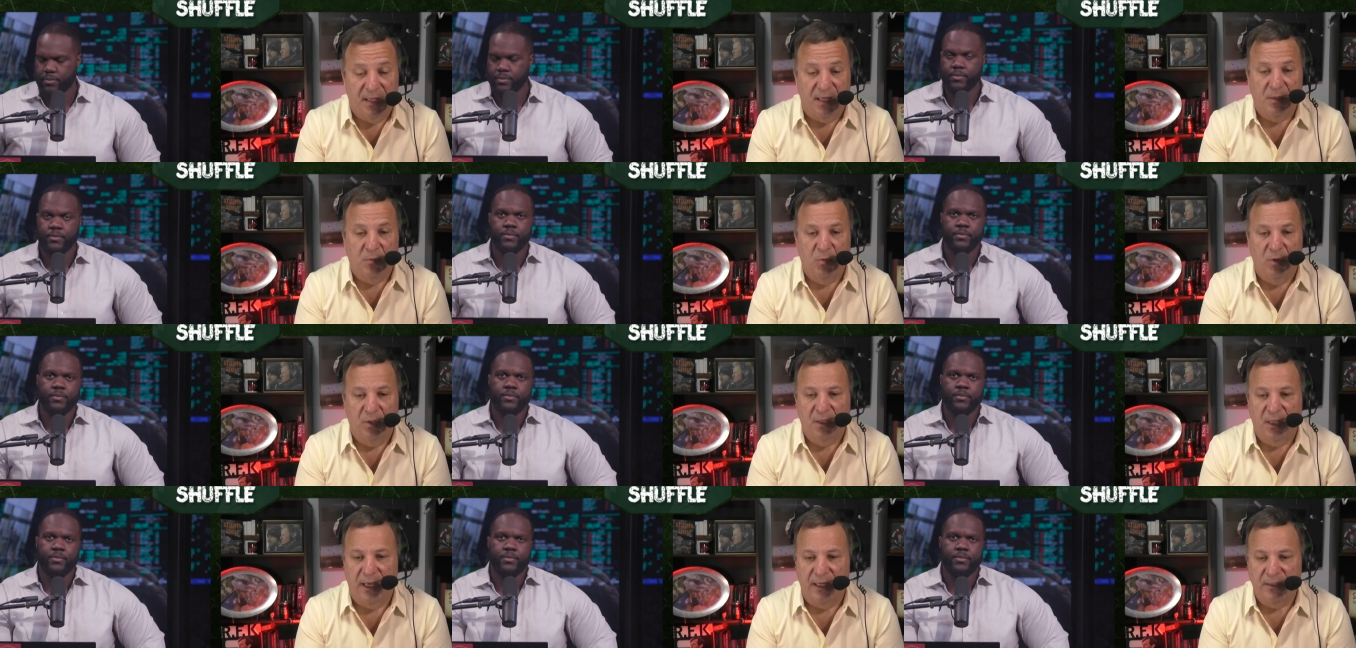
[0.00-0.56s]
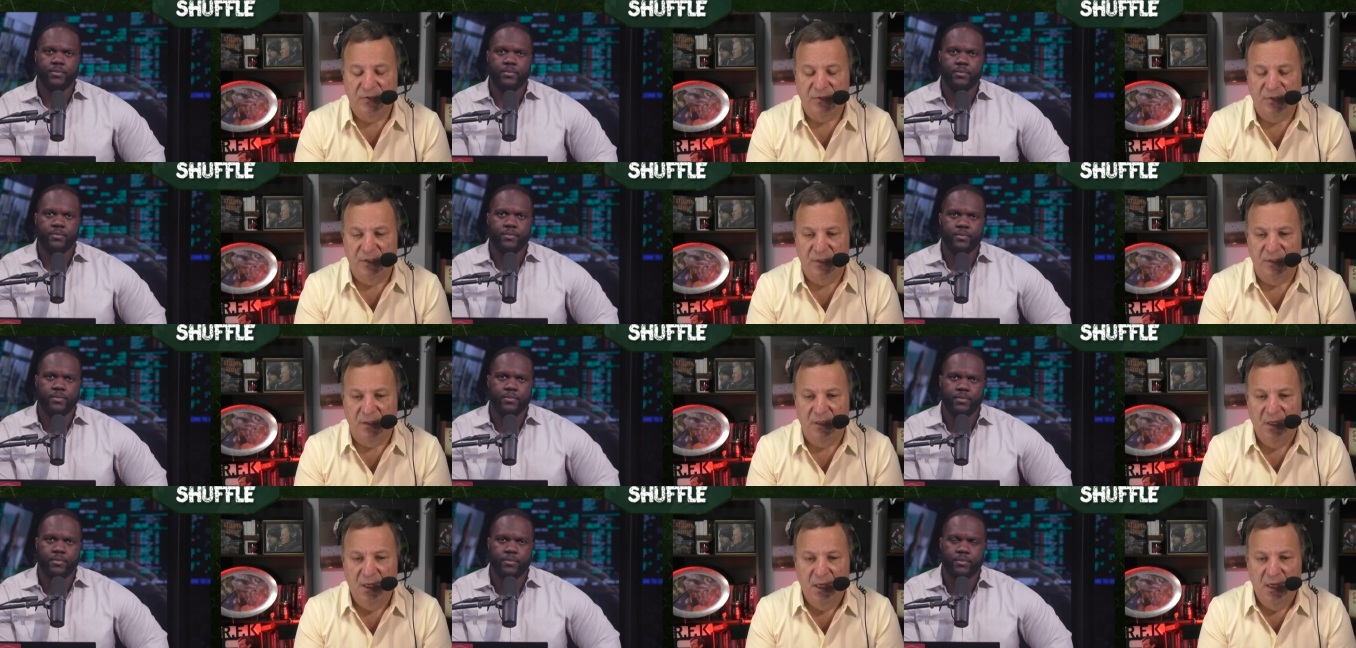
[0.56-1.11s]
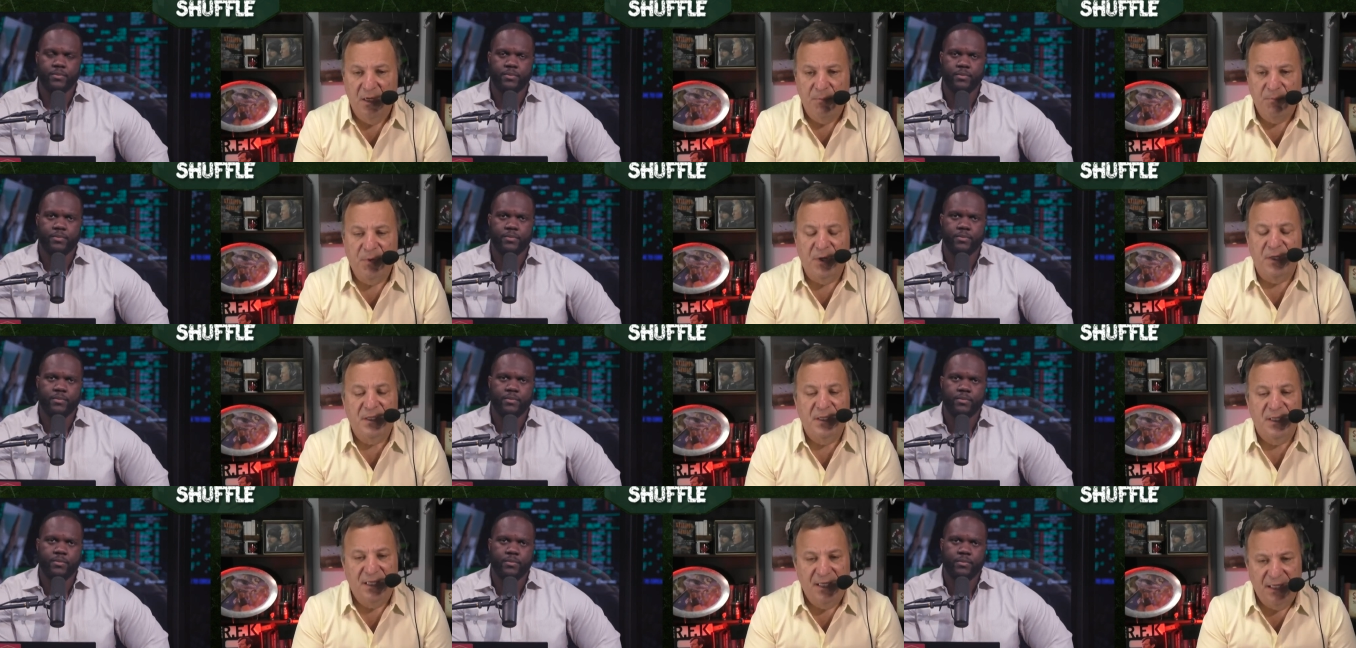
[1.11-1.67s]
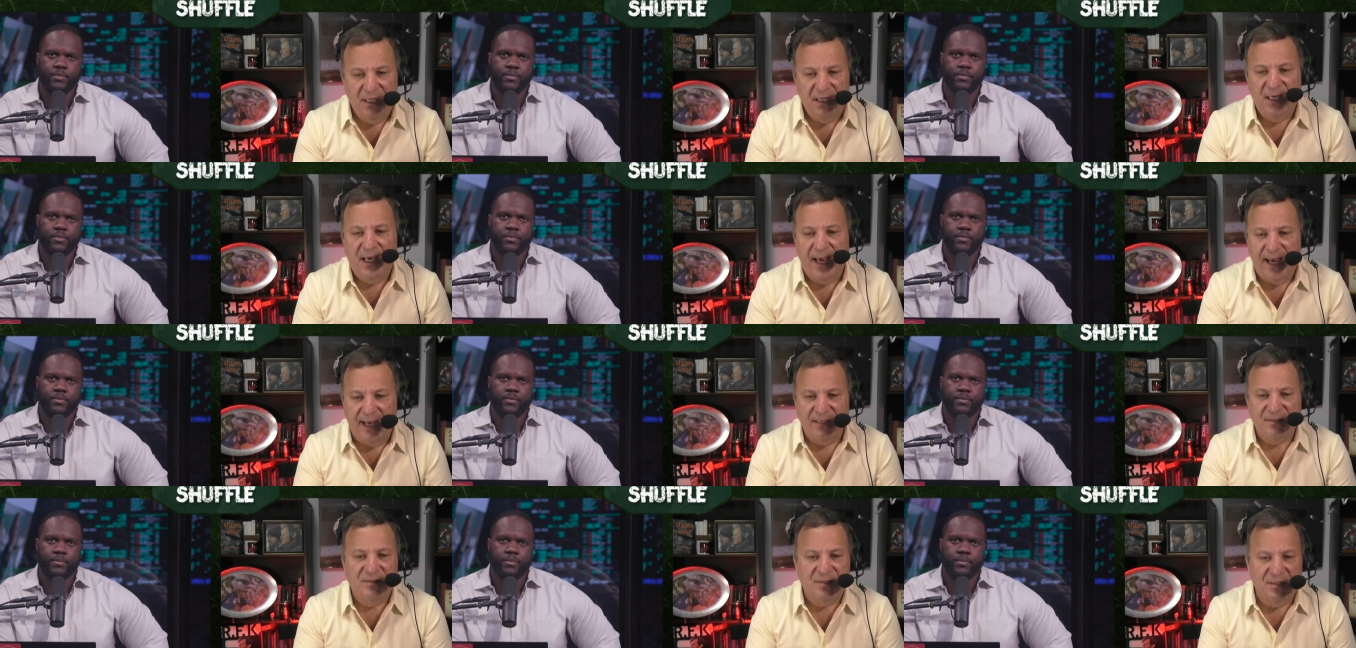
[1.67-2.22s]
Speaker 1: like one last year, but he
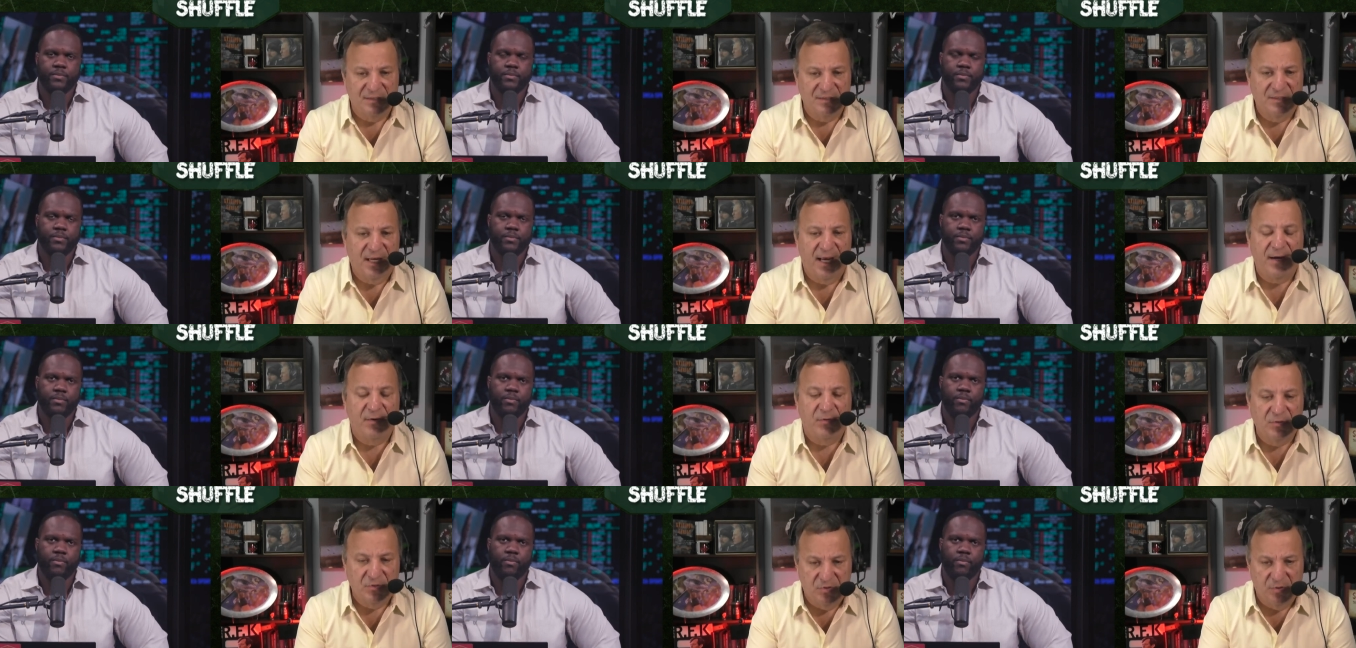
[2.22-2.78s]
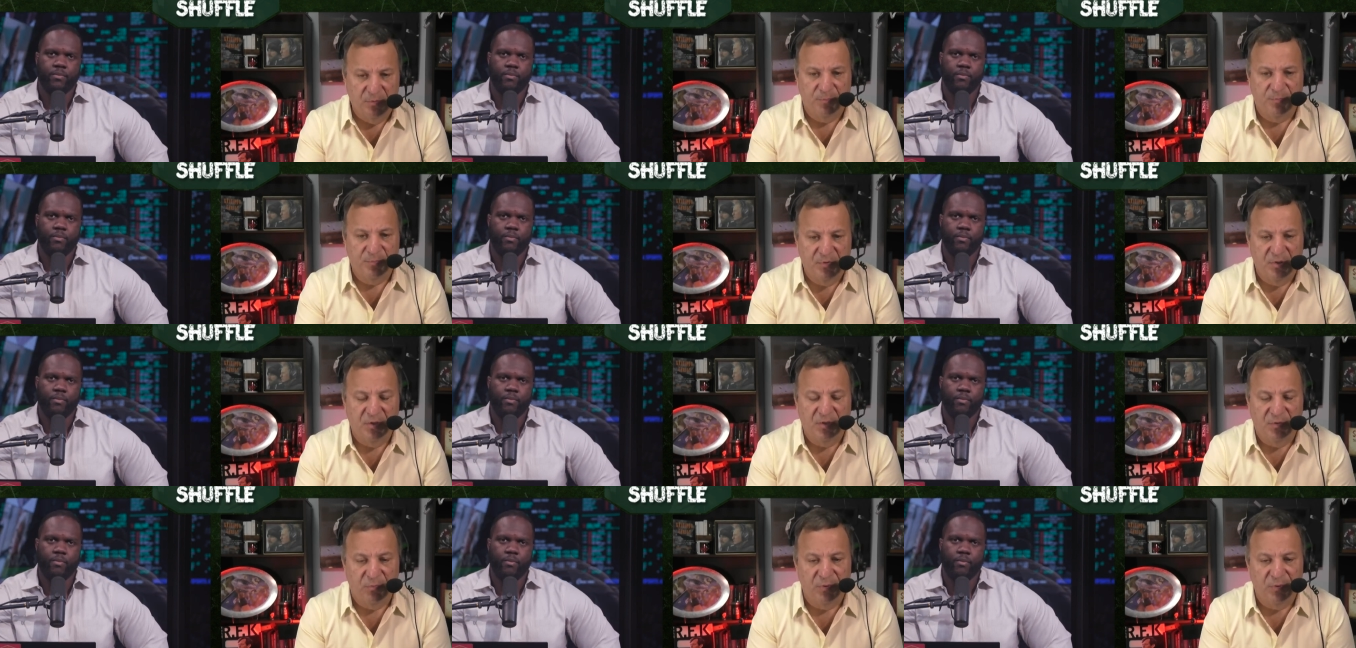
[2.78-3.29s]
has the talent to to